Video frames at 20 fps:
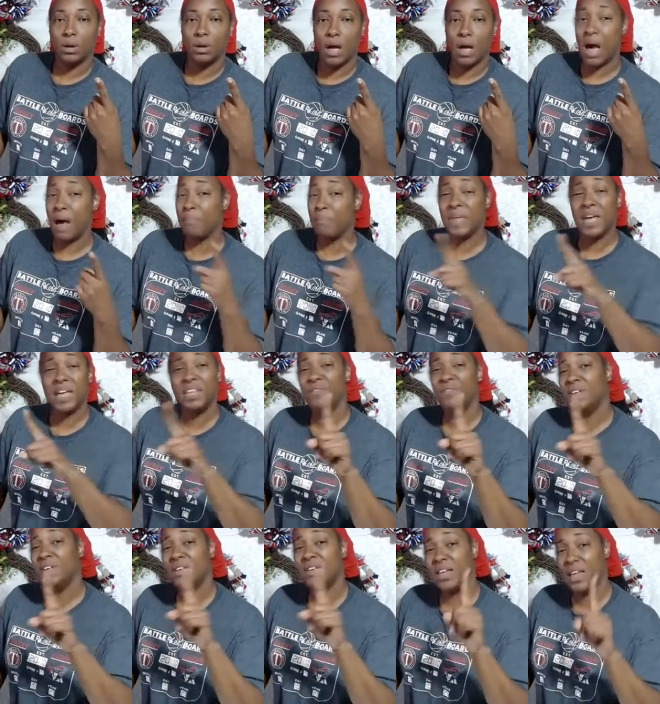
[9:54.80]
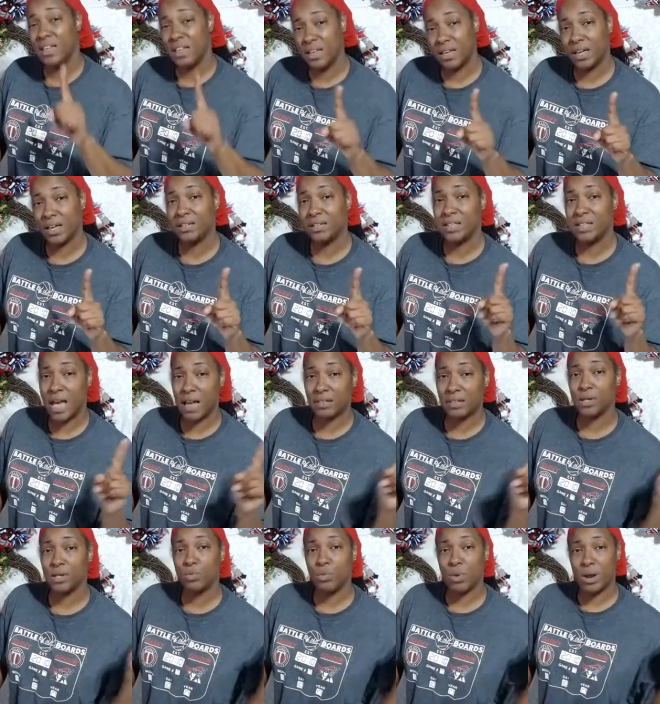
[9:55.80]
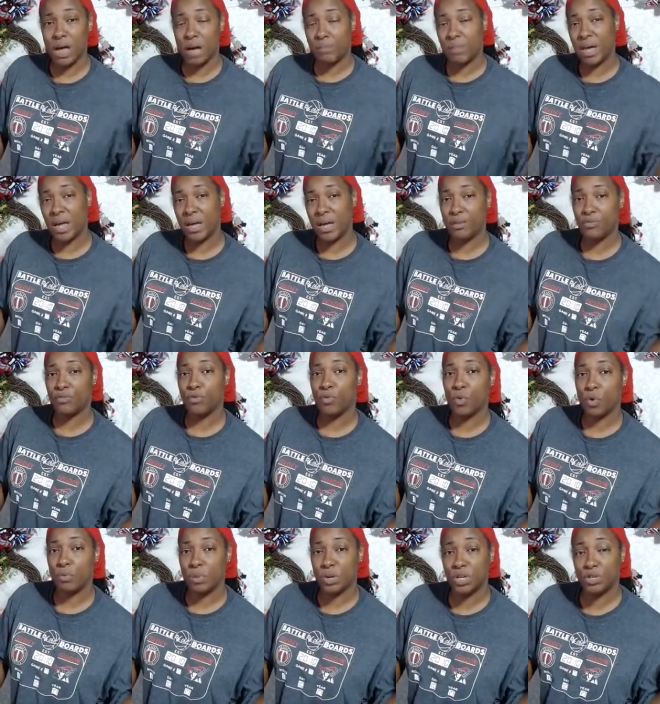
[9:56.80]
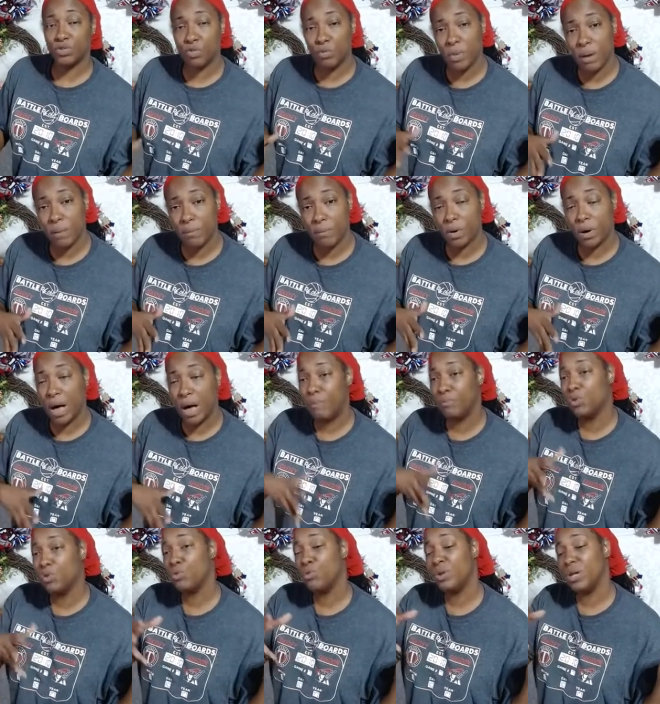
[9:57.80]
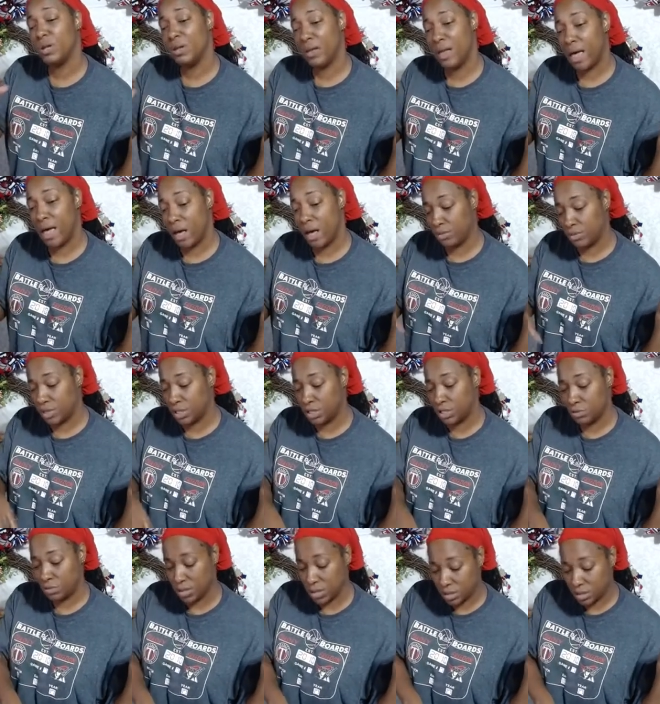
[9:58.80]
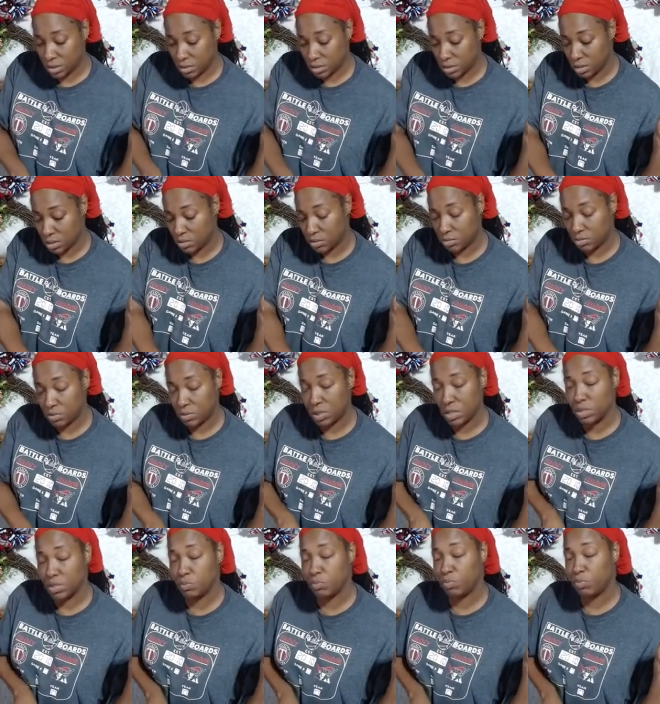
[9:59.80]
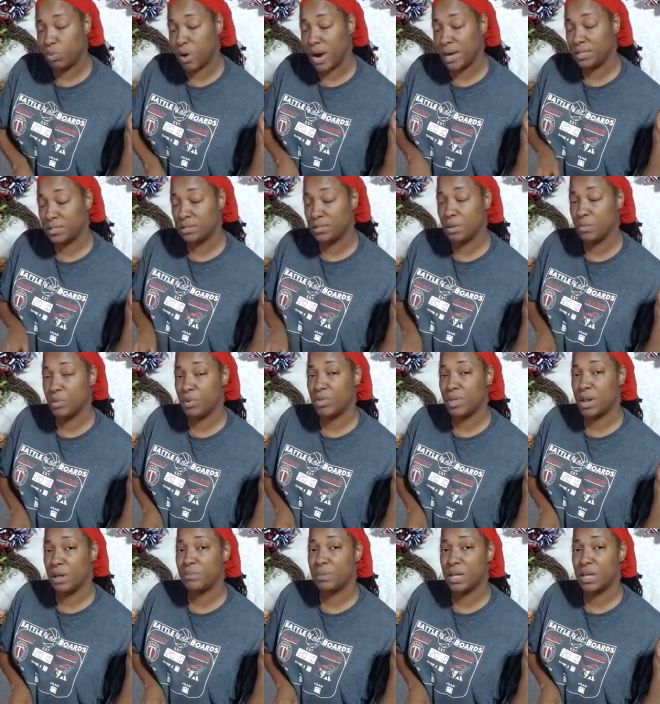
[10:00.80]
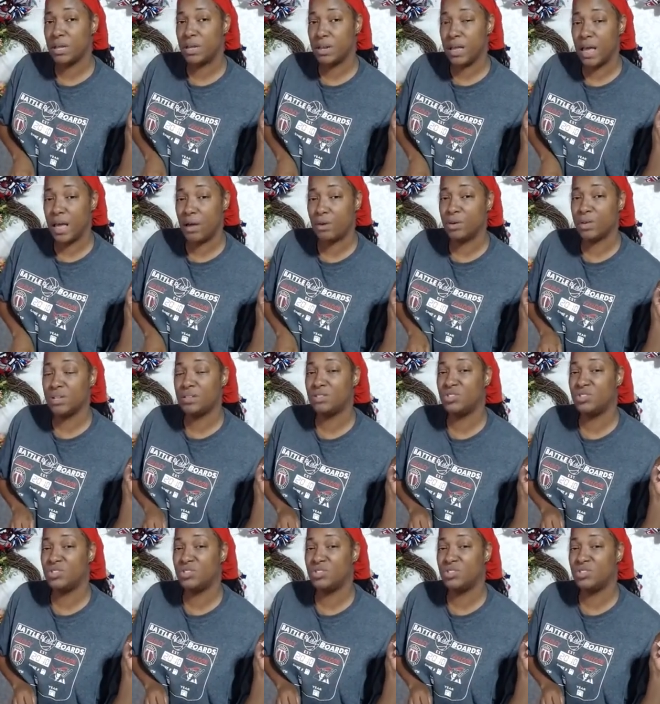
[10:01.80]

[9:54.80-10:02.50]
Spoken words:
I'm not even getting exactly what I paid for, because remember, I'm doing it now. This price number that I'm getting now is